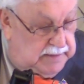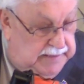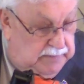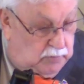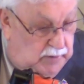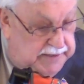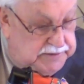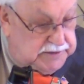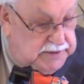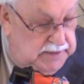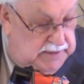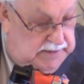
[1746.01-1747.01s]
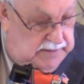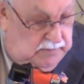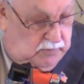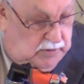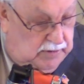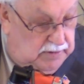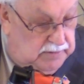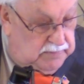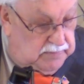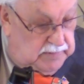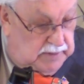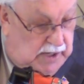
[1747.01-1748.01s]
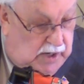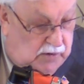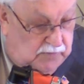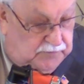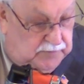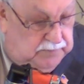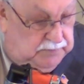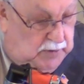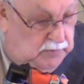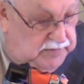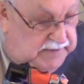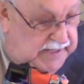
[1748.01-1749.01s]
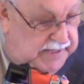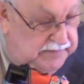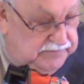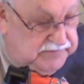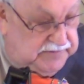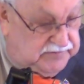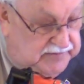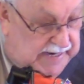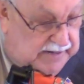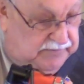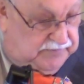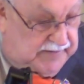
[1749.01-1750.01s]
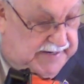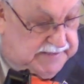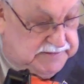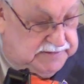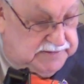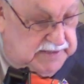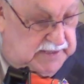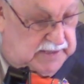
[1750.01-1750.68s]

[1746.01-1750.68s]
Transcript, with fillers: in which were offered both gifts and sacrifices